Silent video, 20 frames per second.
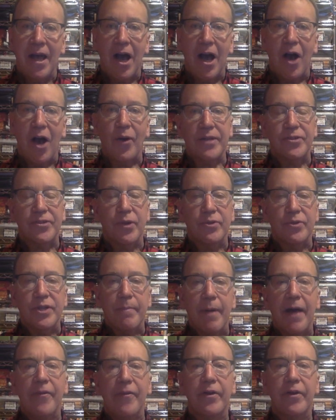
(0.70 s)
Okay, so
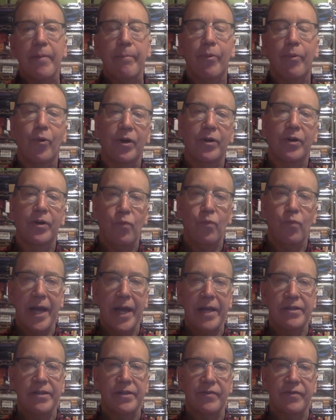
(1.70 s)
some other important
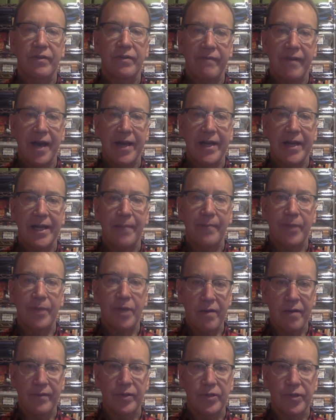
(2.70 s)
ways of dividing up the
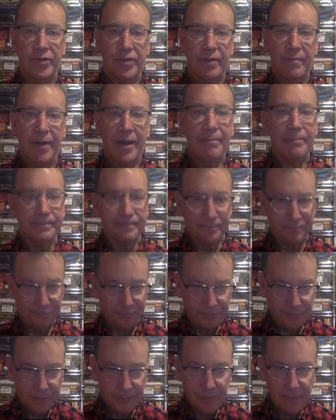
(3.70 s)
nervous system, right,
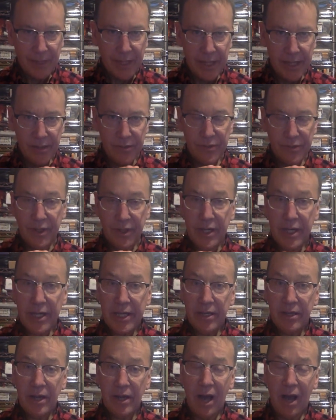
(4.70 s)
is the
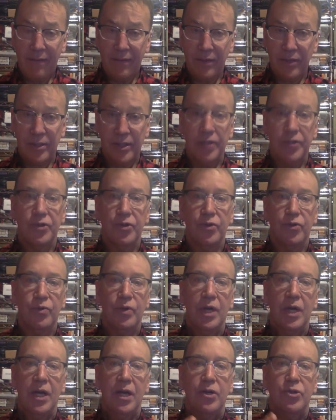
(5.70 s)
need, obviously, to
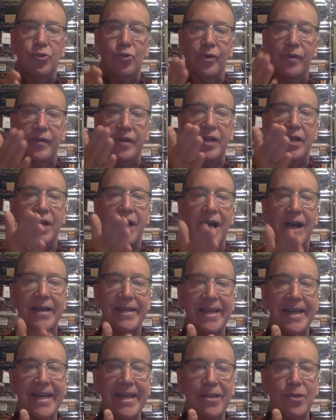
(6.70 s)
sort of cut
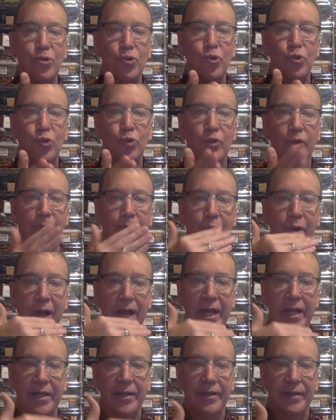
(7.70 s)
into the
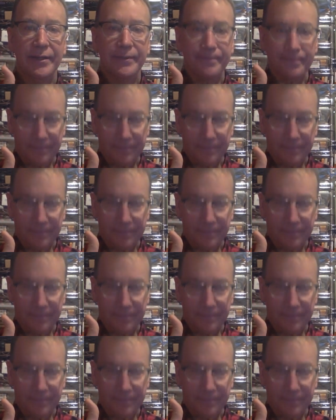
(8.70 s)
brain